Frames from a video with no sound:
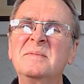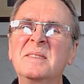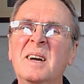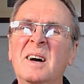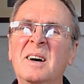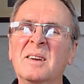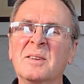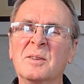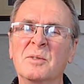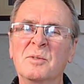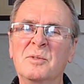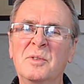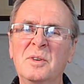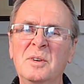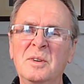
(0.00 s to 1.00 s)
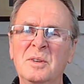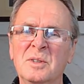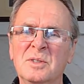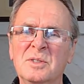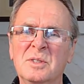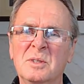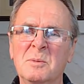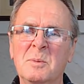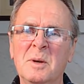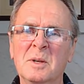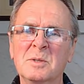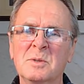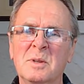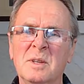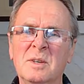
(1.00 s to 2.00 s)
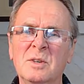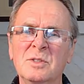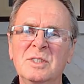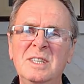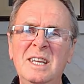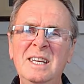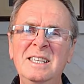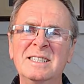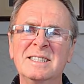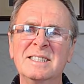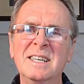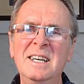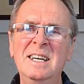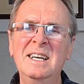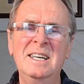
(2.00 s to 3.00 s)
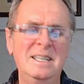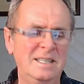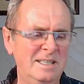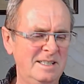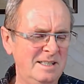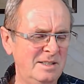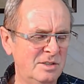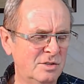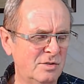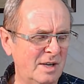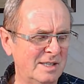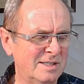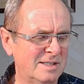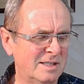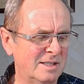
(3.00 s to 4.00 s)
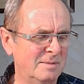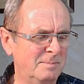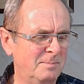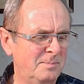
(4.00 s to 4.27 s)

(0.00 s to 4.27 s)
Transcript: article first, to be honest with you, because it is interesting